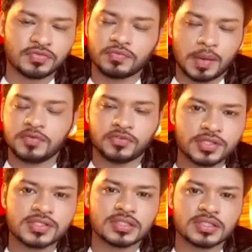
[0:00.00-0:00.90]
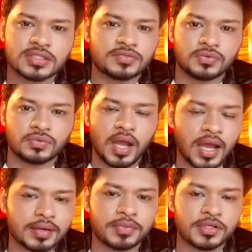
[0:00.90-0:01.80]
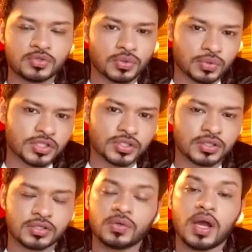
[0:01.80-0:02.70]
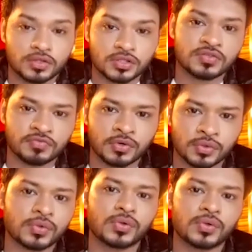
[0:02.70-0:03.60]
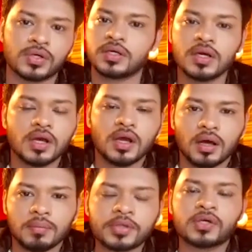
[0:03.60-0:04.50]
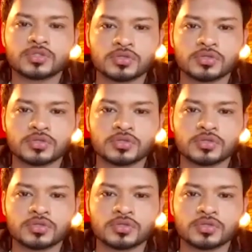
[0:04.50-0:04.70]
I mean, for instance, if you had been to an audition and you had auditioned for a role, and because of